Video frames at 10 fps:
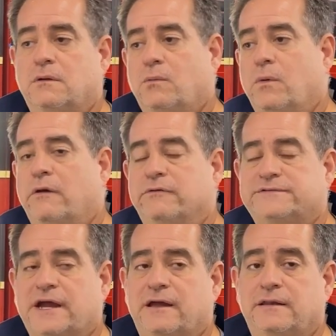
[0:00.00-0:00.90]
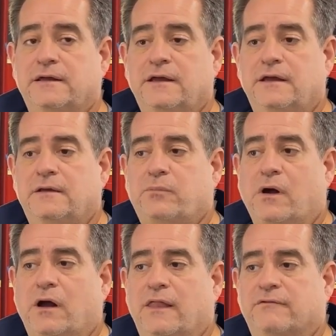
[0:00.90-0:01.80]
whatever side
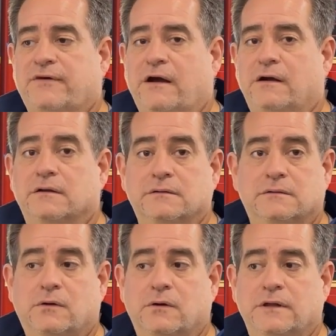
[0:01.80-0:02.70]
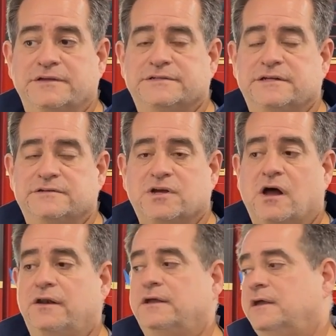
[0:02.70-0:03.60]
the fire or incident is
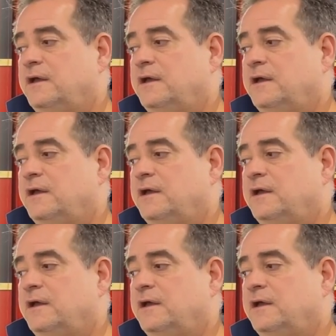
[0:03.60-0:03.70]
on